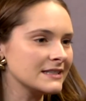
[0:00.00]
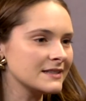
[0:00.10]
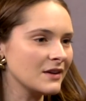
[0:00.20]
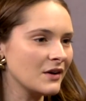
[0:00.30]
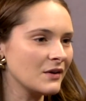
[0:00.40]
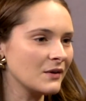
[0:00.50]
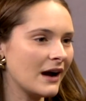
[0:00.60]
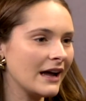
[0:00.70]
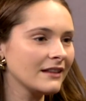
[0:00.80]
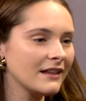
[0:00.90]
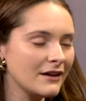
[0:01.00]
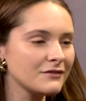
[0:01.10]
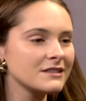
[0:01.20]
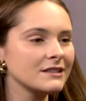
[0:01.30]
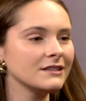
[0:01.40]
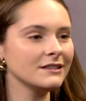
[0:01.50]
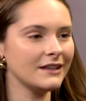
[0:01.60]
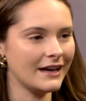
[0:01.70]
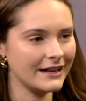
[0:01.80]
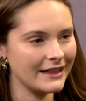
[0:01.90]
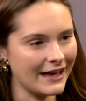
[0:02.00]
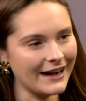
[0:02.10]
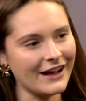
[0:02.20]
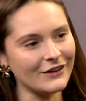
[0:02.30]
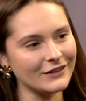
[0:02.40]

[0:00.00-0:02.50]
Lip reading: So I left a lot of that out.